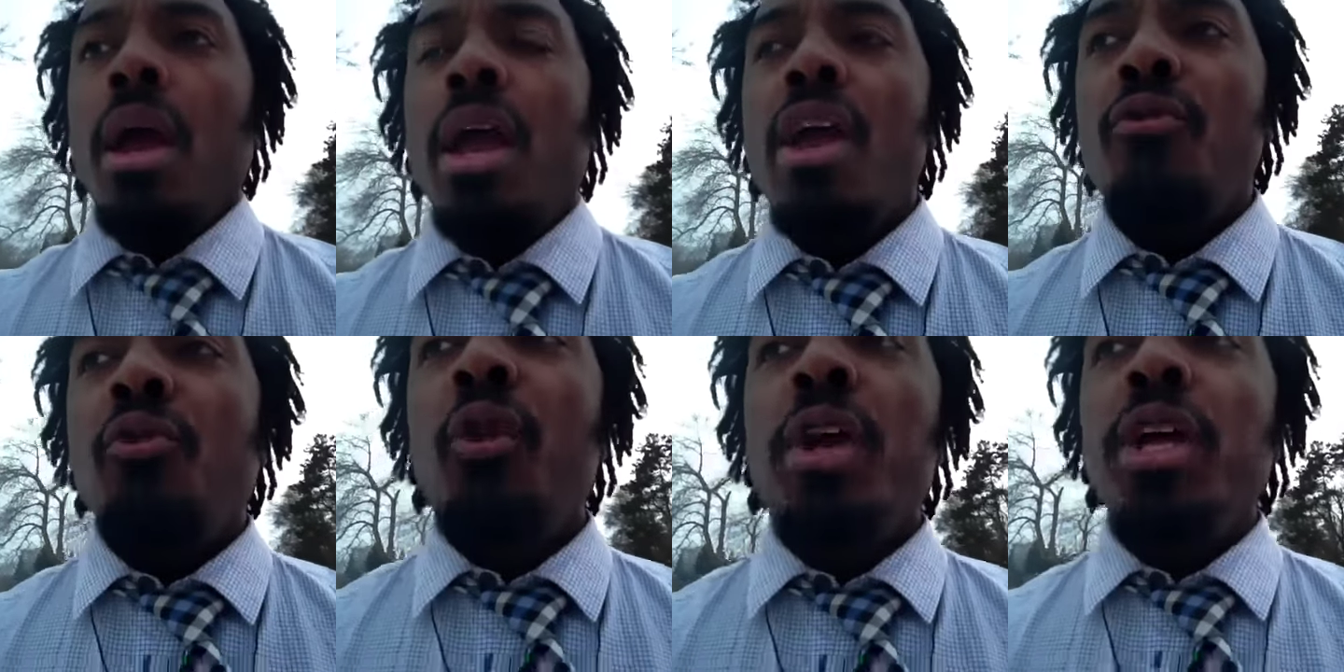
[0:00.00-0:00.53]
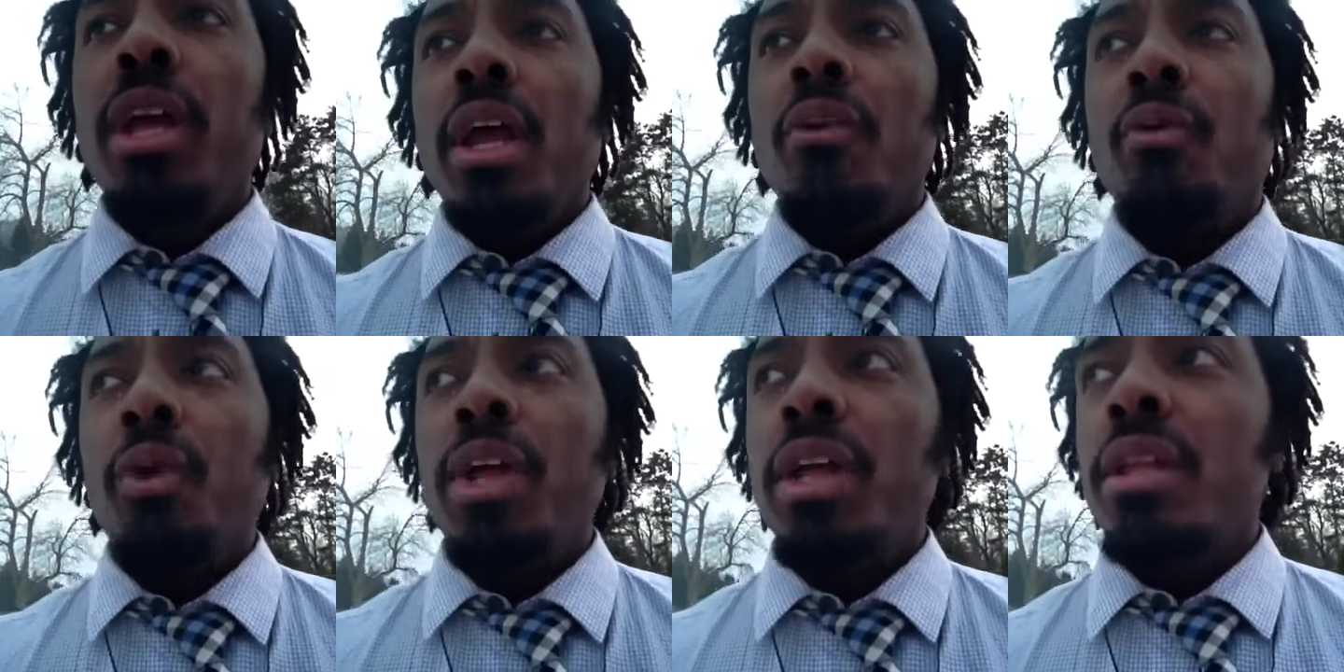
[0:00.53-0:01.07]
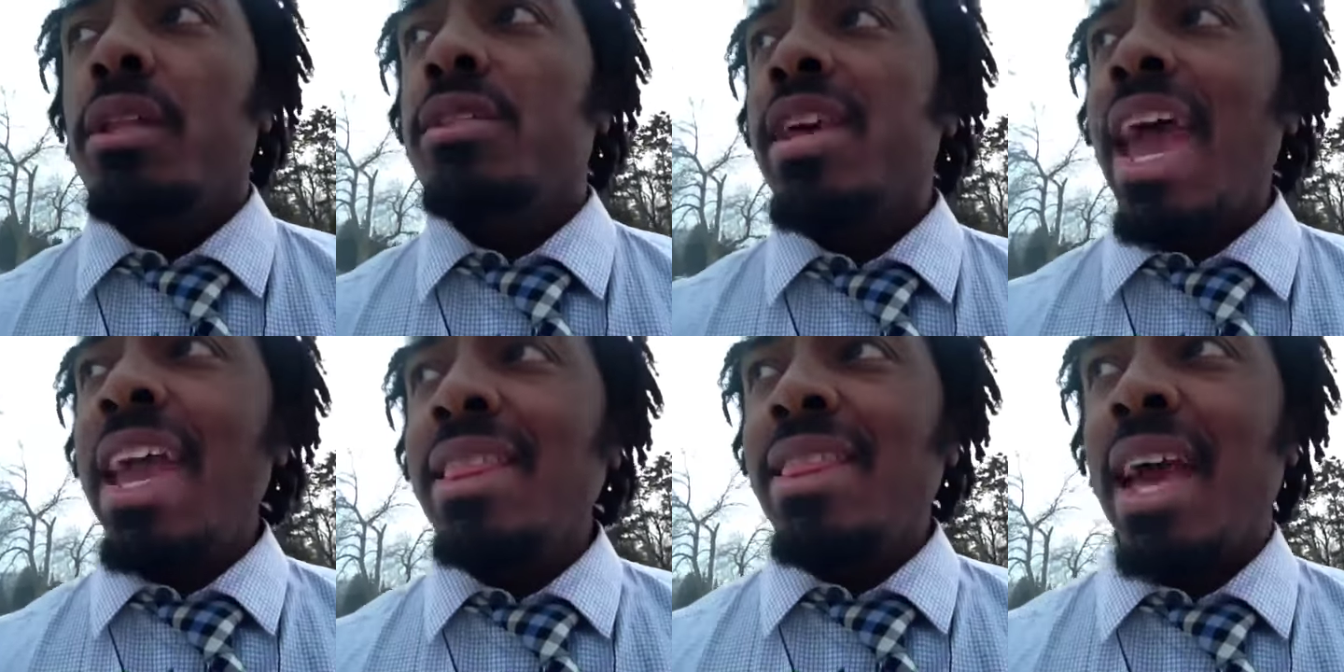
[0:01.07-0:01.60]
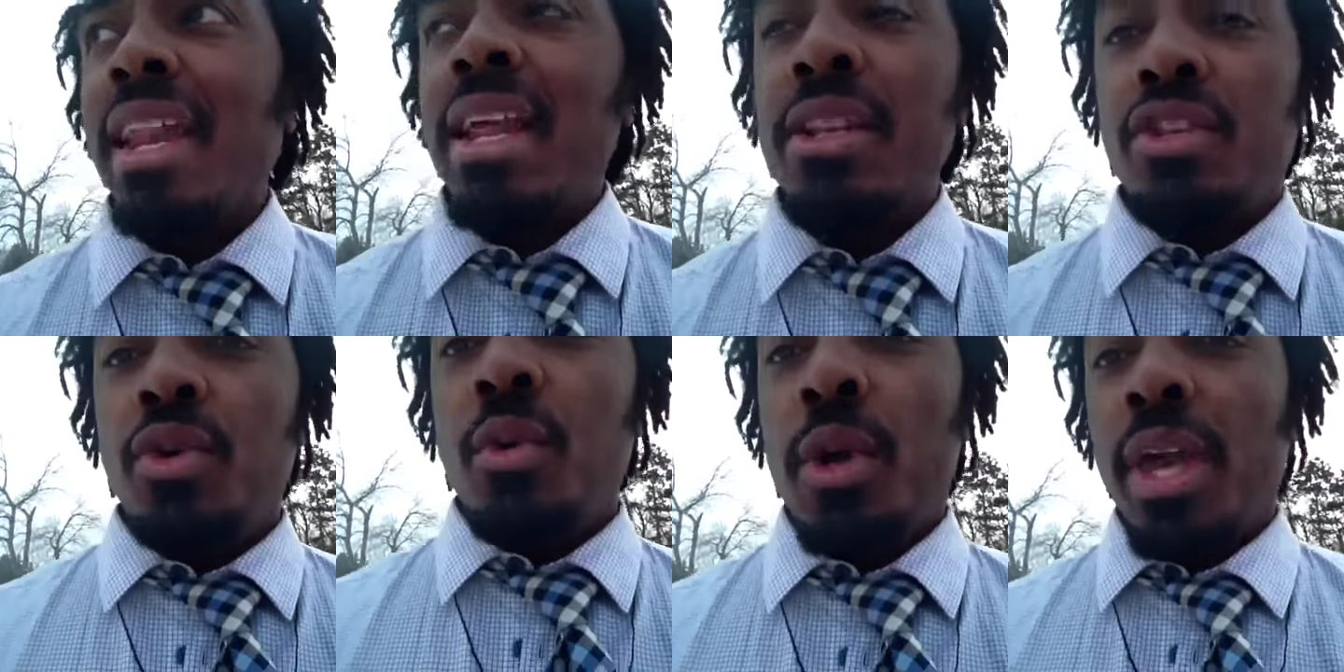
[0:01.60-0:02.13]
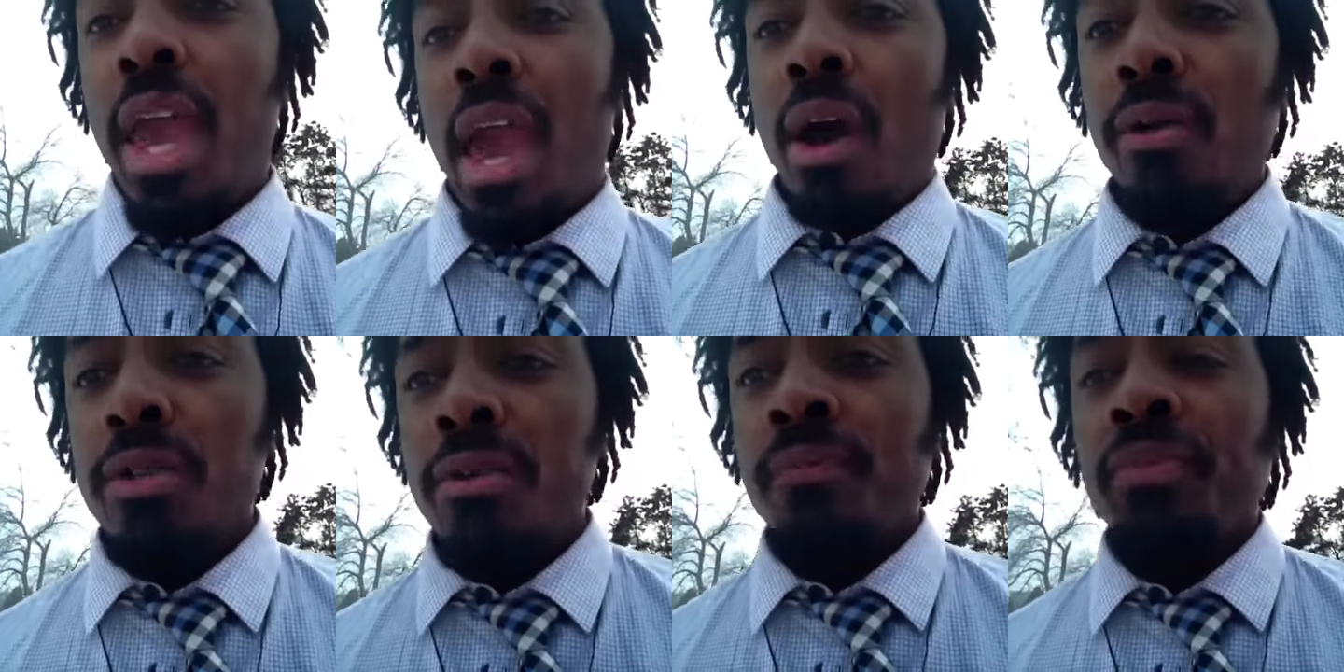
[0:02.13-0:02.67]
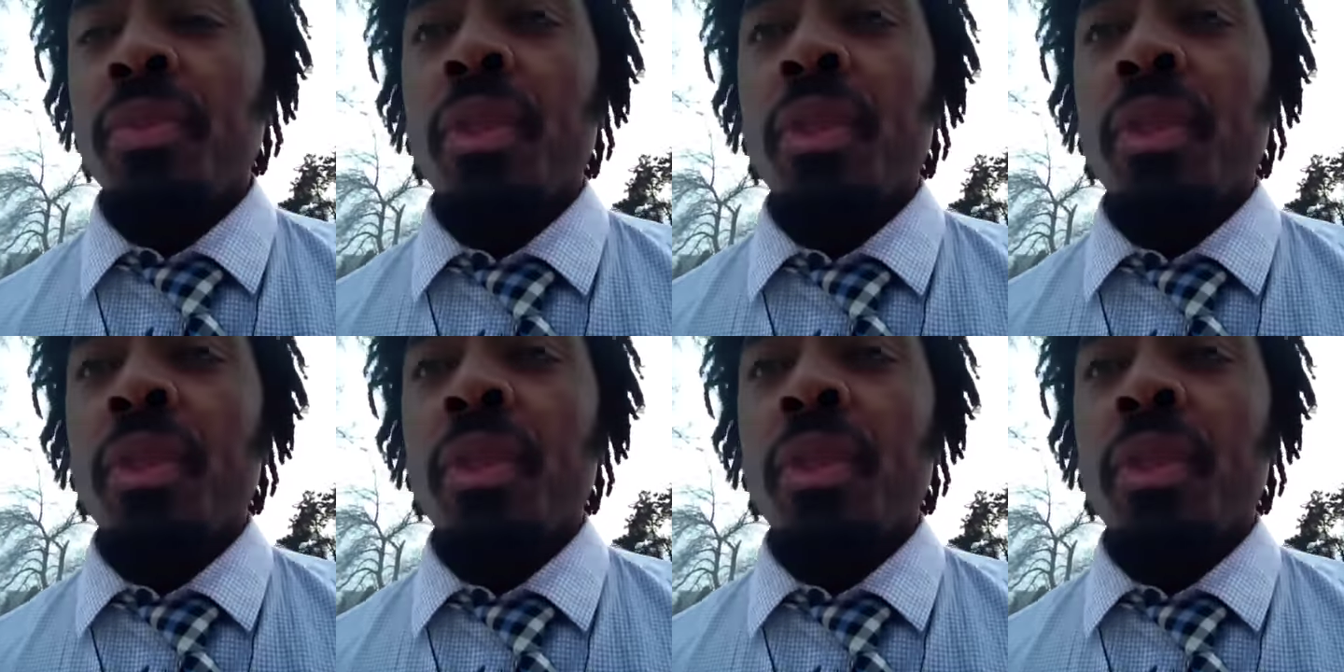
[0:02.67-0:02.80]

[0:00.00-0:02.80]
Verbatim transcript: if we if we take that into account,